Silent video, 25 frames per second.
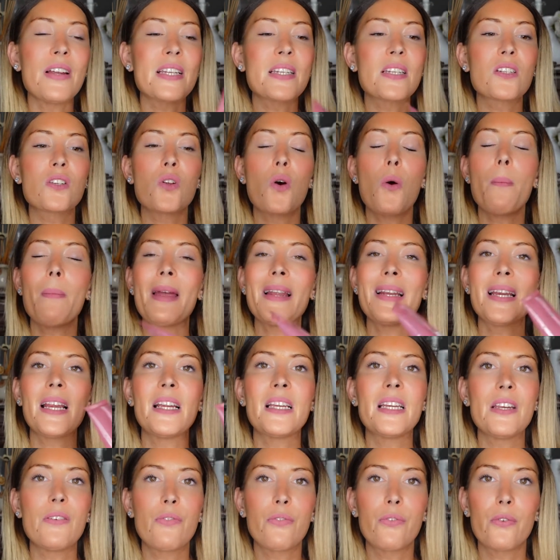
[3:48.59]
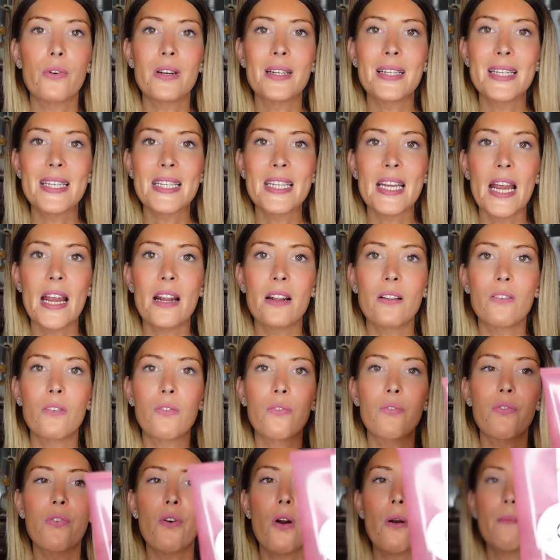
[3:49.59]
There's so many different
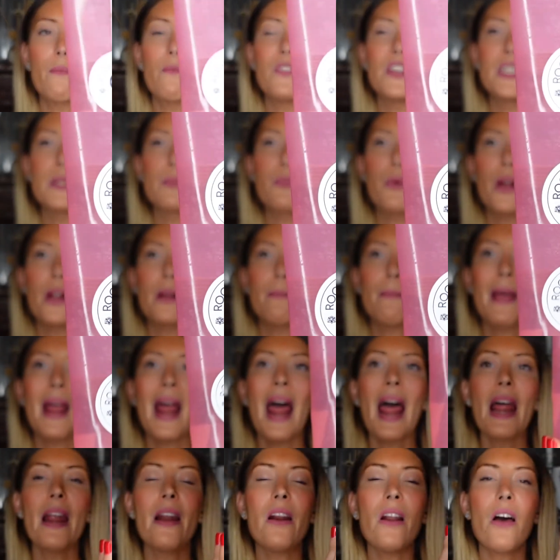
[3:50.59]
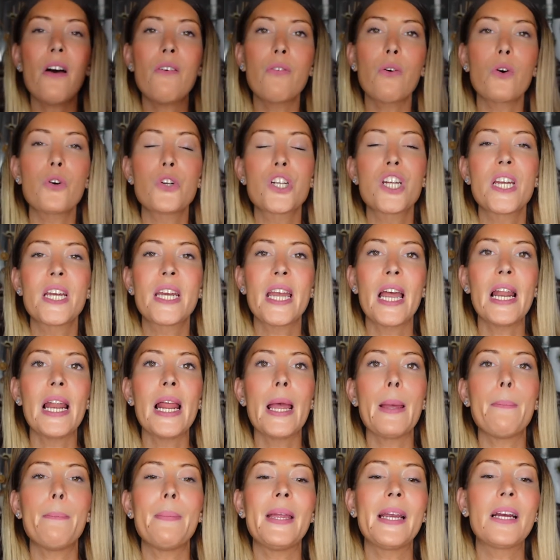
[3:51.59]
scents from this brand, but I love Roger
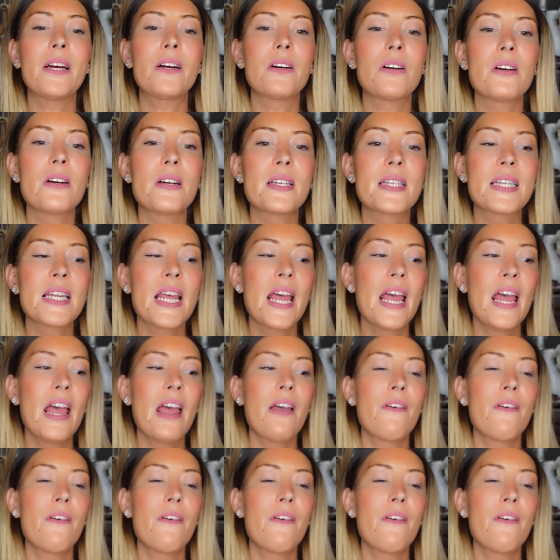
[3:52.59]
Galet because